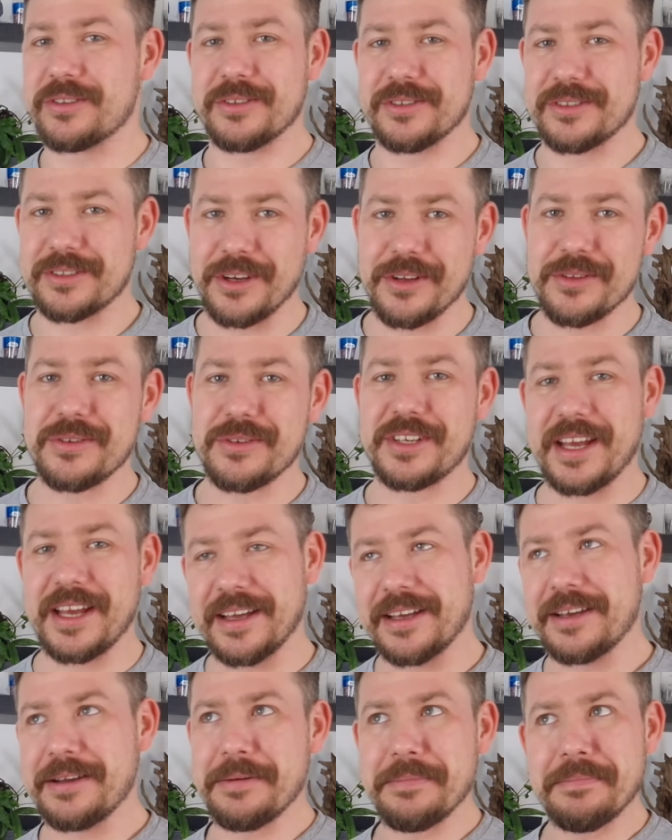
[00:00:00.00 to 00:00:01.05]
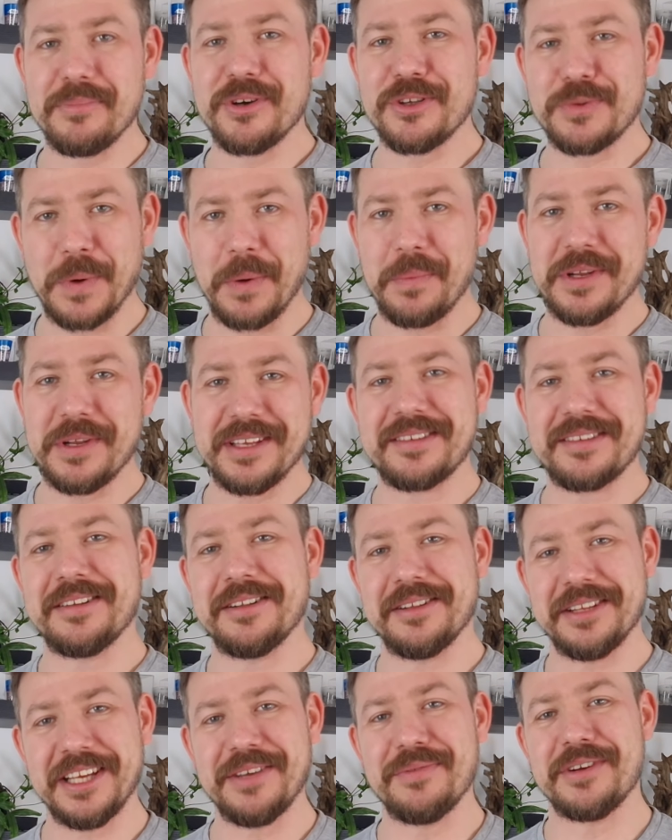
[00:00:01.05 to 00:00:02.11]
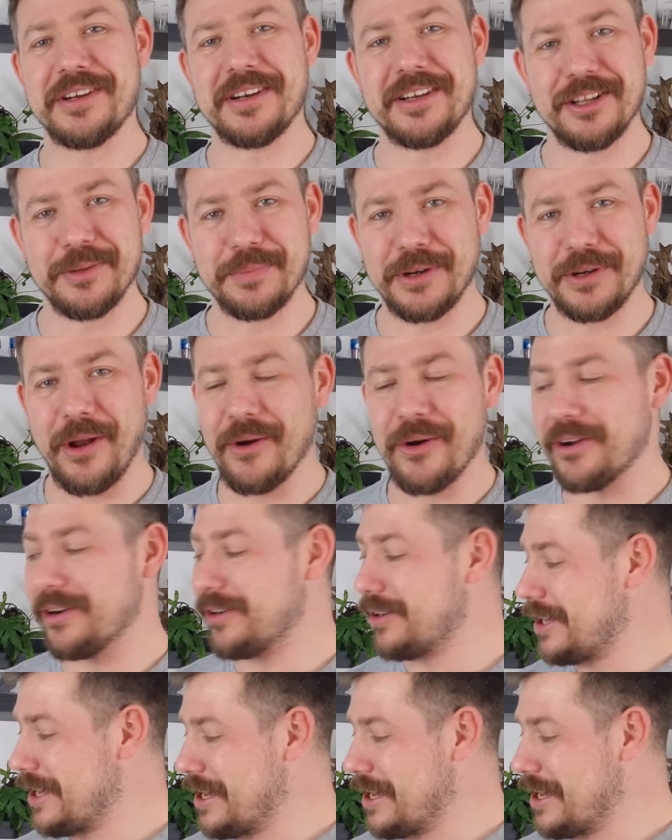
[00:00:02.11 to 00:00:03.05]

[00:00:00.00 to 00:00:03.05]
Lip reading: so it's going to take most probably still even a little bit longer.